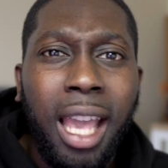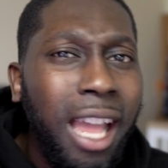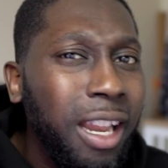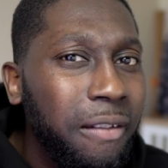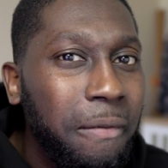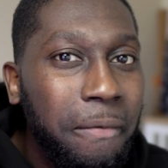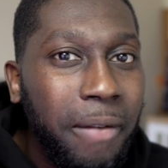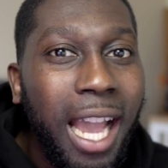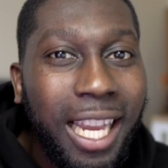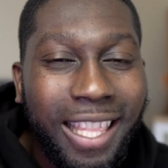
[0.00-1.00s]
And in
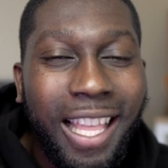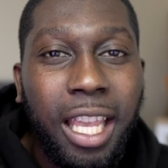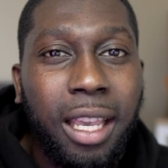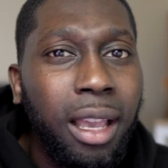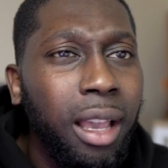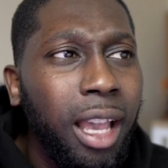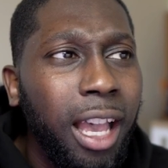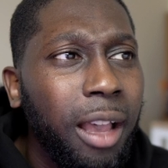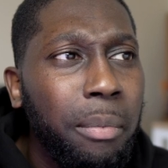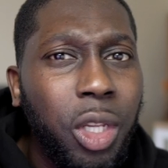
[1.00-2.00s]
fact, like,
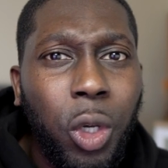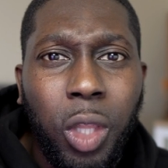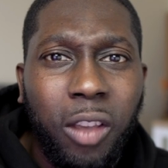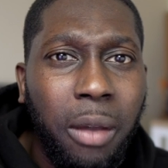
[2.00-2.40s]
majority